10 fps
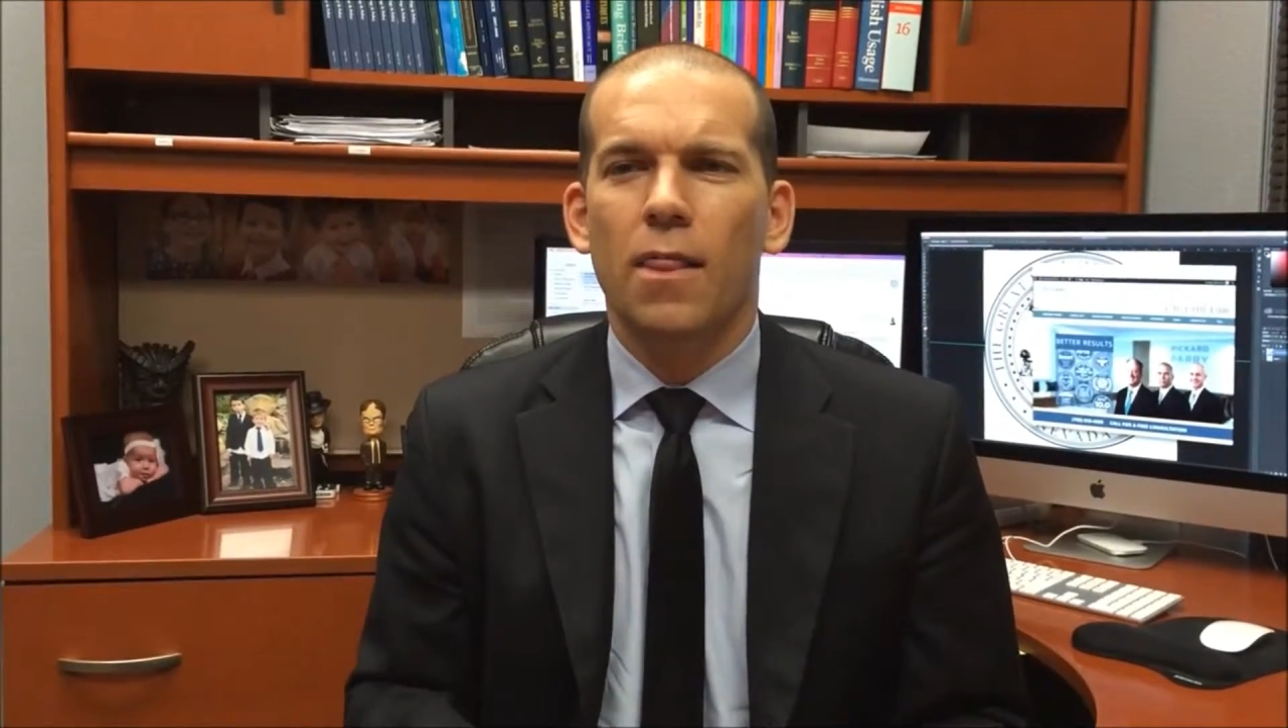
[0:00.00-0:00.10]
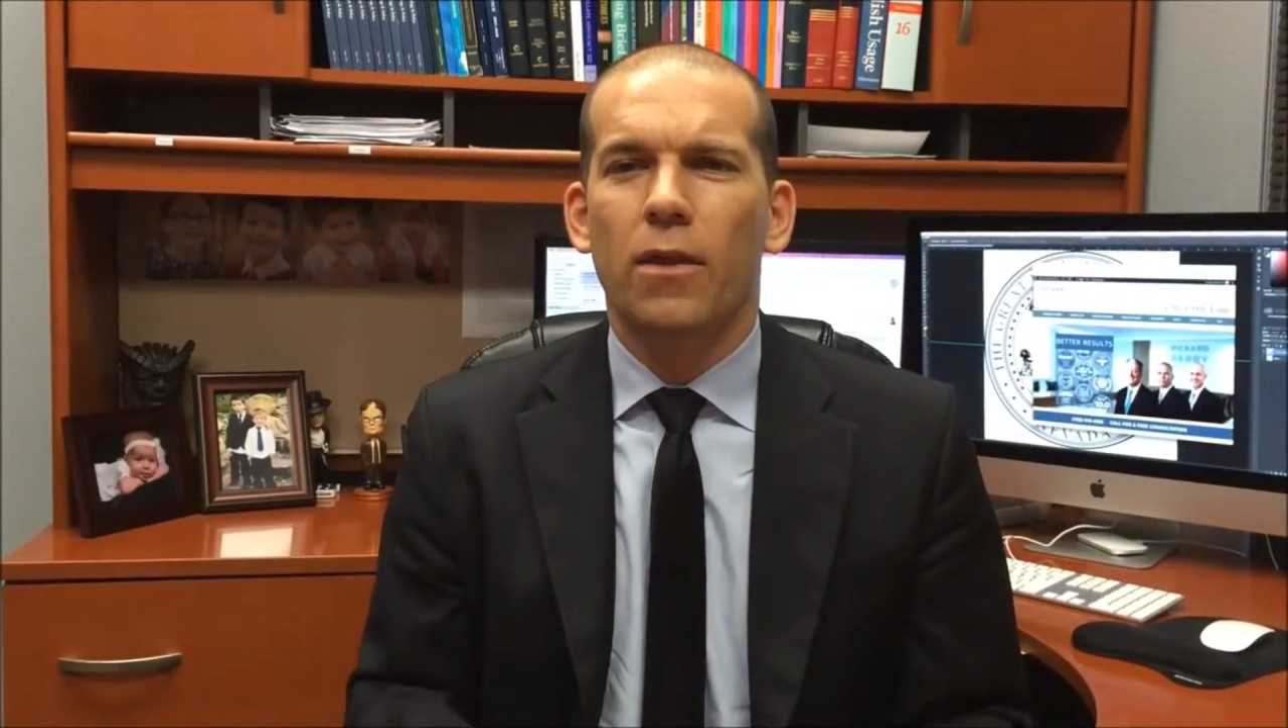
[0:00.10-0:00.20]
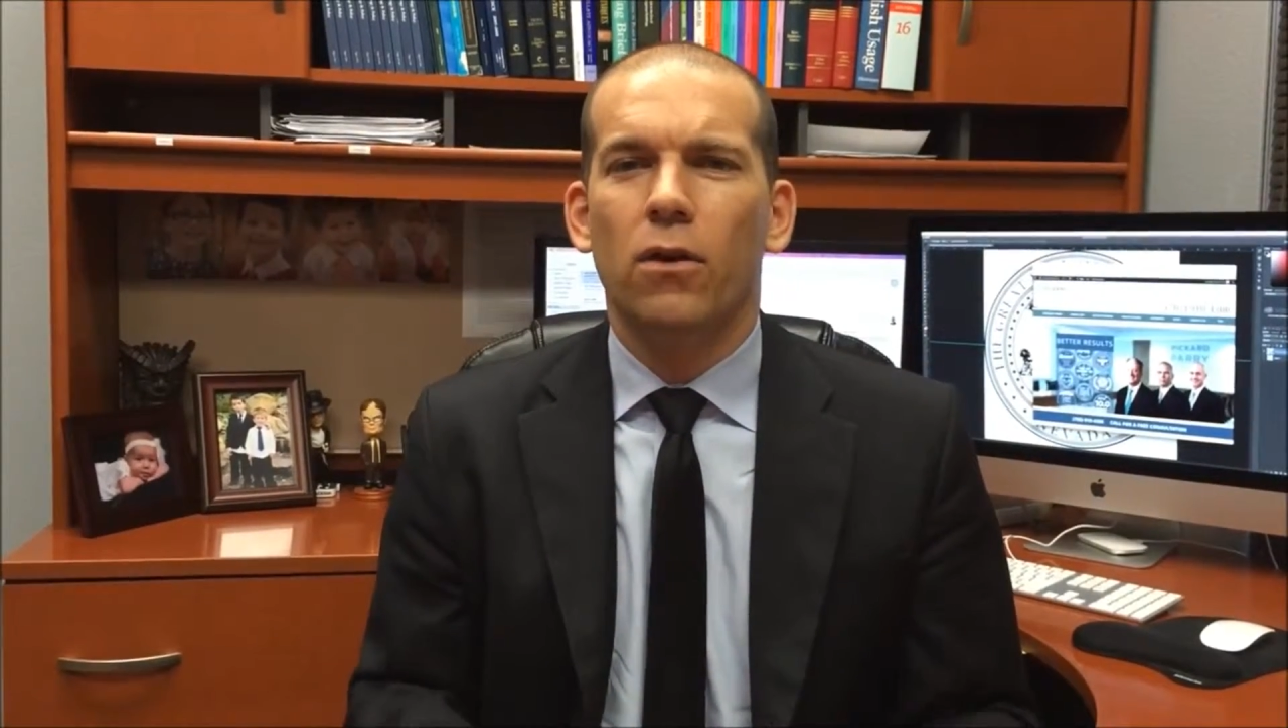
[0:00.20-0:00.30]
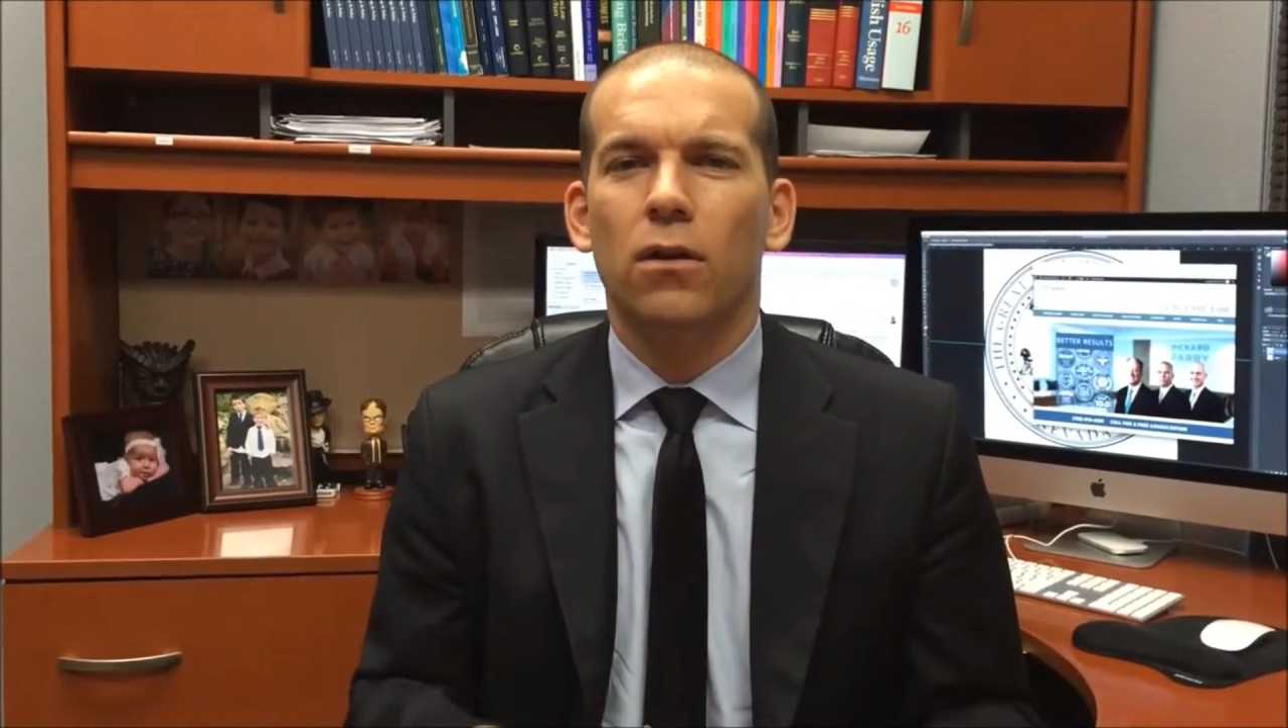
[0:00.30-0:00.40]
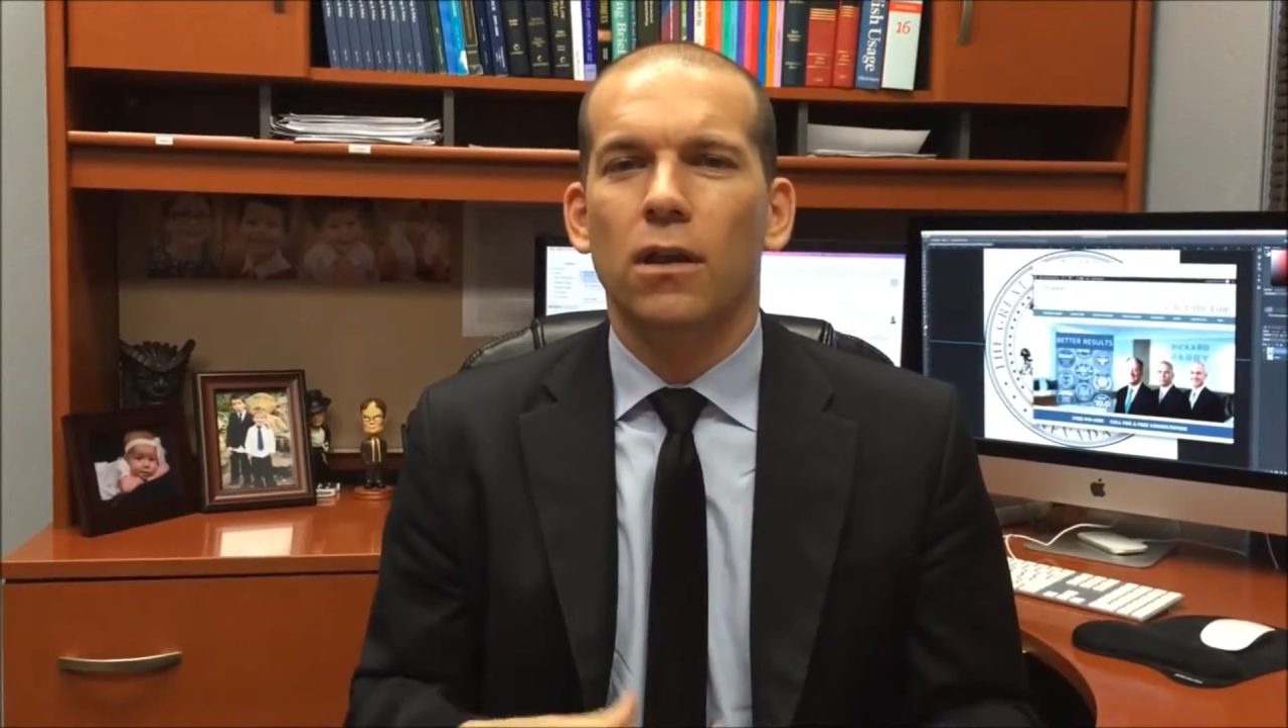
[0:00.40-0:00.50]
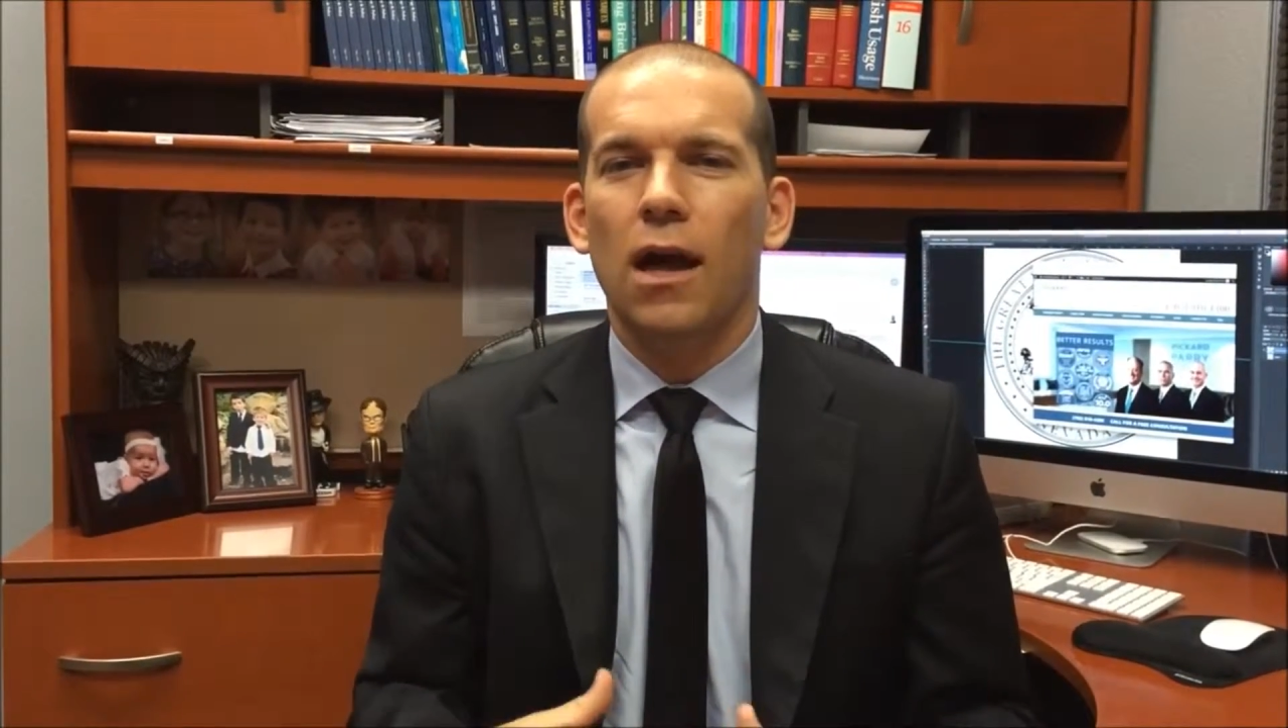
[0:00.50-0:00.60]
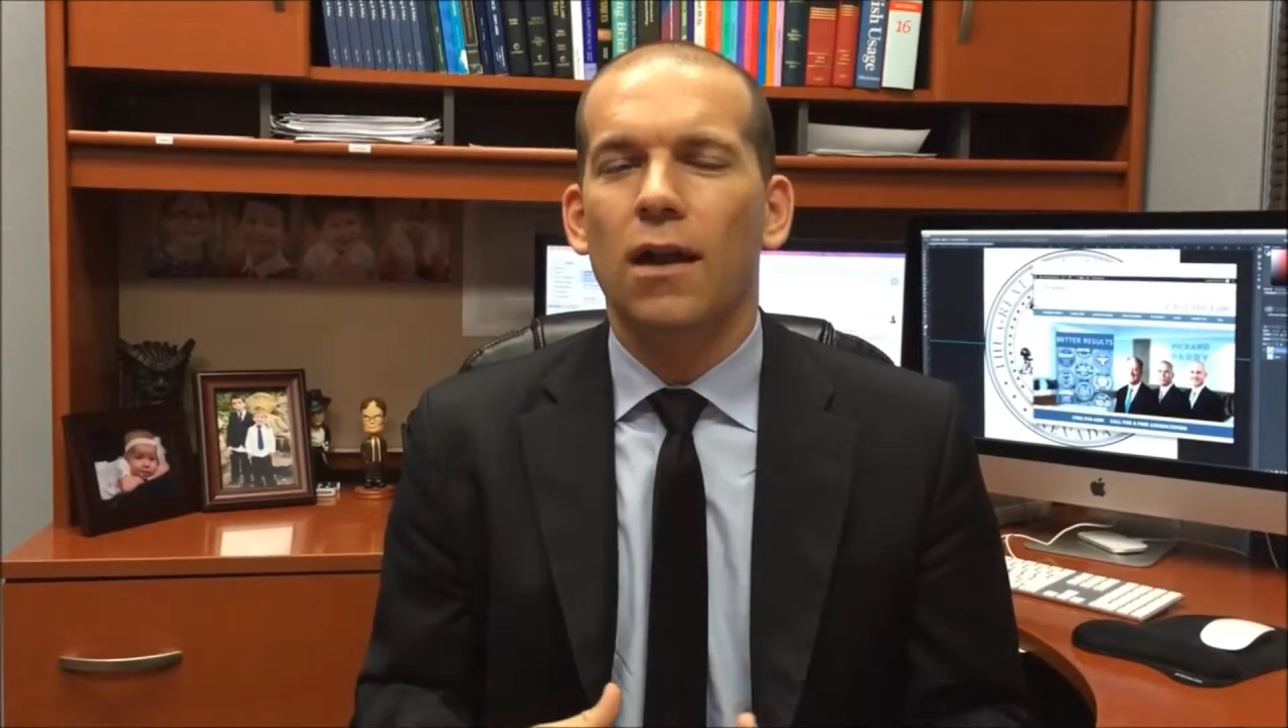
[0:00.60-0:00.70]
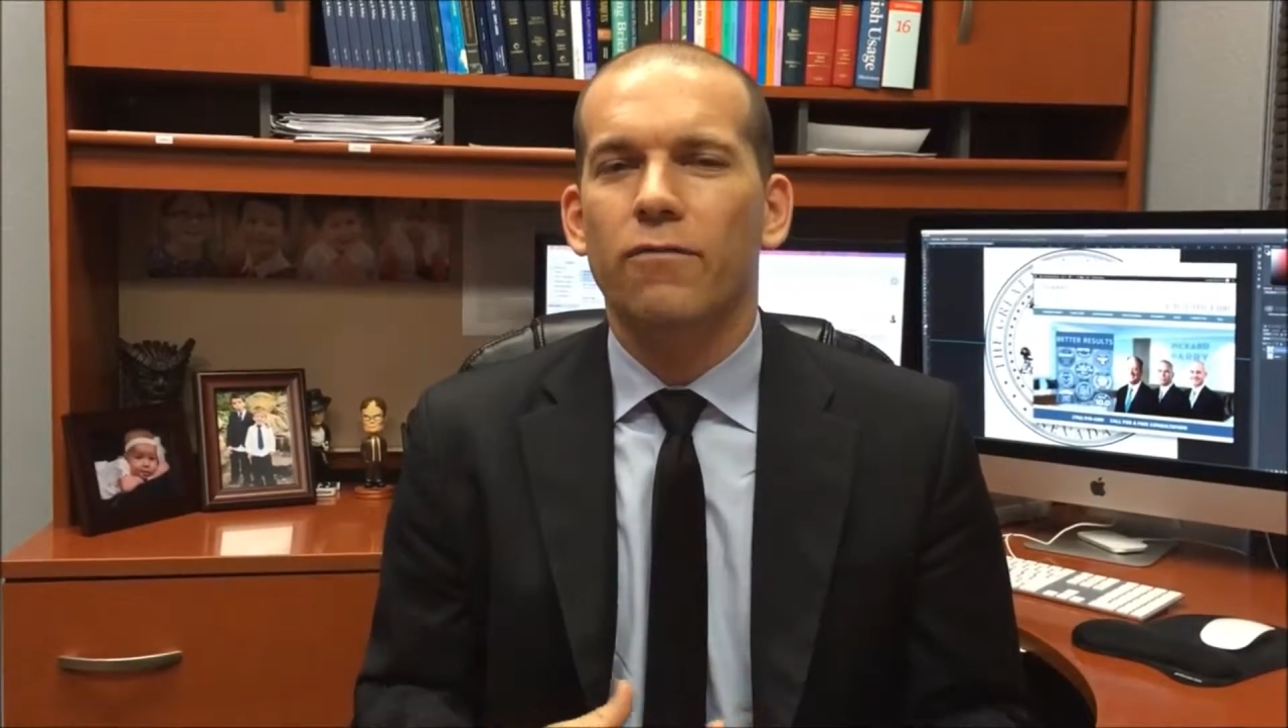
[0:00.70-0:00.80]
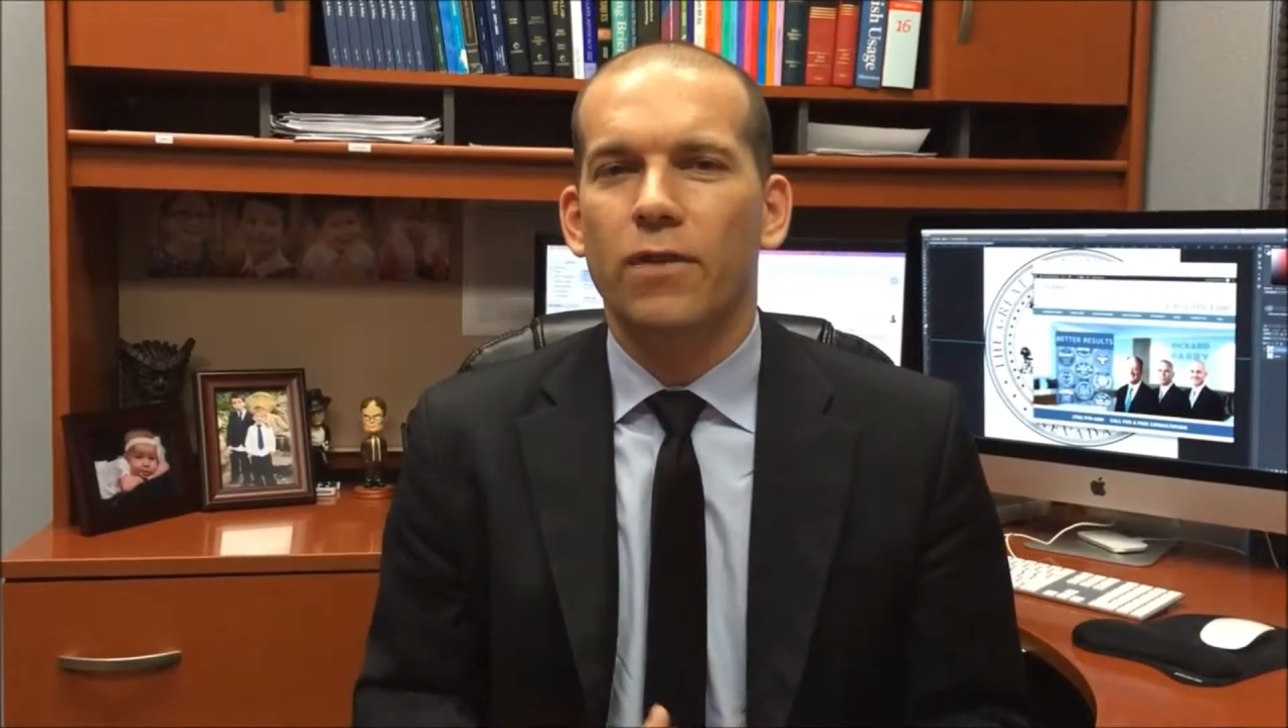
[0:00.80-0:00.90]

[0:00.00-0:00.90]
There are a lot of